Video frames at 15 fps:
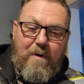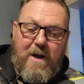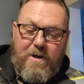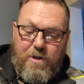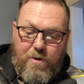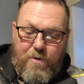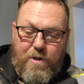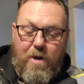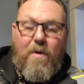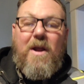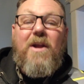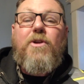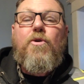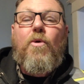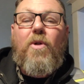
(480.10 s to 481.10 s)
around you, they're
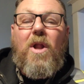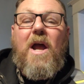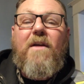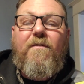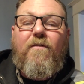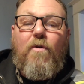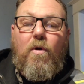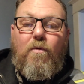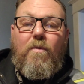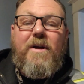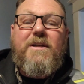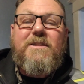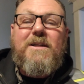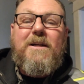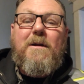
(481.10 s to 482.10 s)
in your life for a
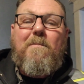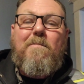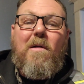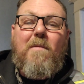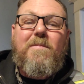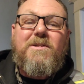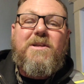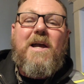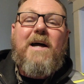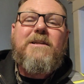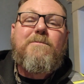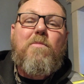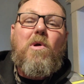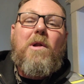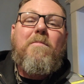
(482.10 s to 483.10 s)
reason and a purpose.
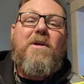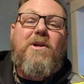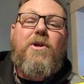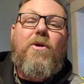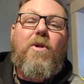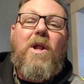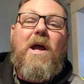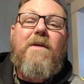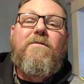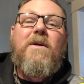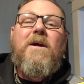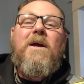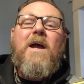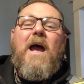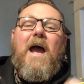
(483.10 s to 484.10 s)
God's brought them into your life,
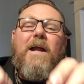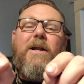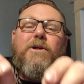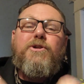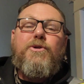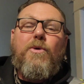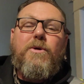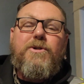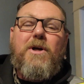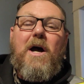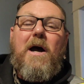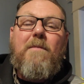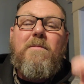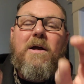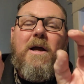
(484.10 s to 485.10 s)
and it's your
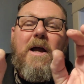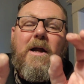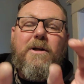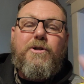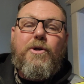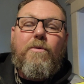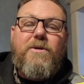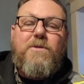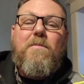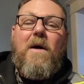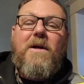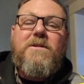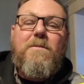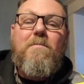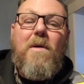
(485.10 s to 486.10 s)
job and it's your
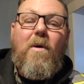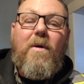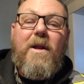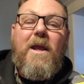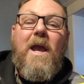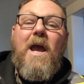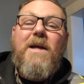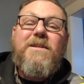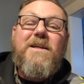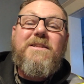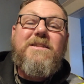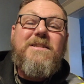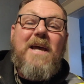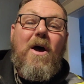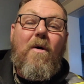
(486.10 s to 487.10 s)
responsibility to
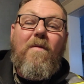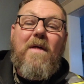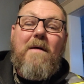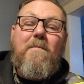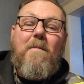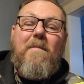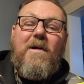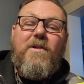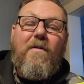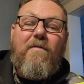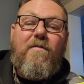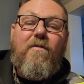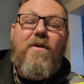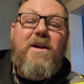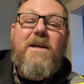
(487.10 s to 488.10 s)
tell them about the
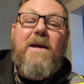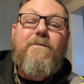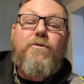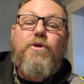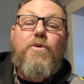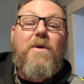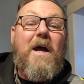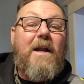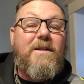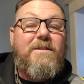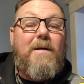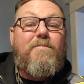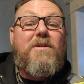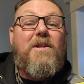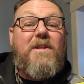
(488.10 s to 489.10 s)
free gift you got.
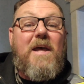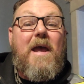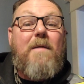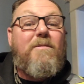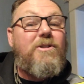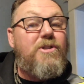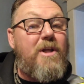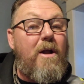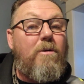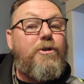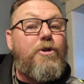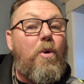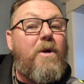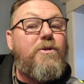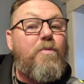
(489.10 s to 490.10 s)
It's up to them. It's their
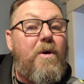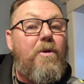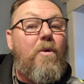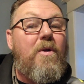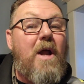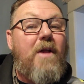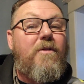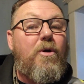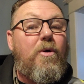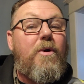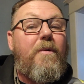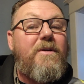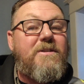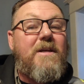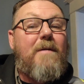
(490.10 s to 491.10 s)
choice whether or not they're
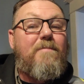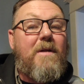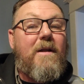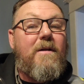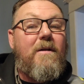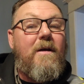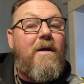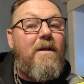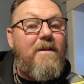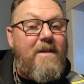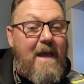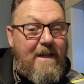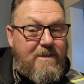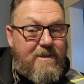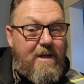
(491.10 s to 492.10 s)
going to accept it.
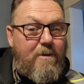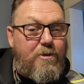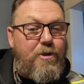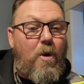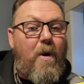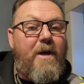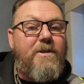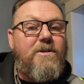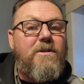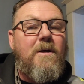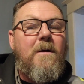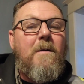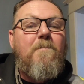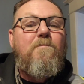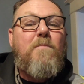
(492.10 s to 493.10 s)
That's their choice.
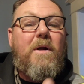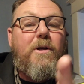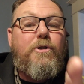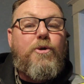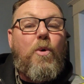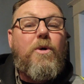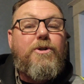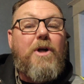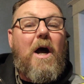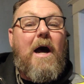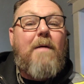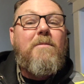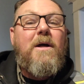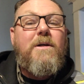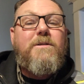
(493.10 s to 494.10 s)
But it's your
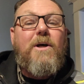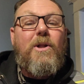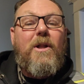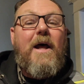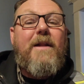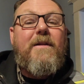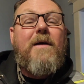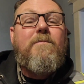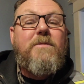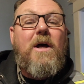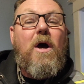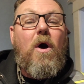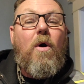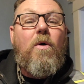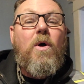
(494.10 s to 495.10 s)
job to let them
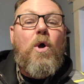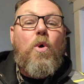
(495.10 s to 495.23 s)
know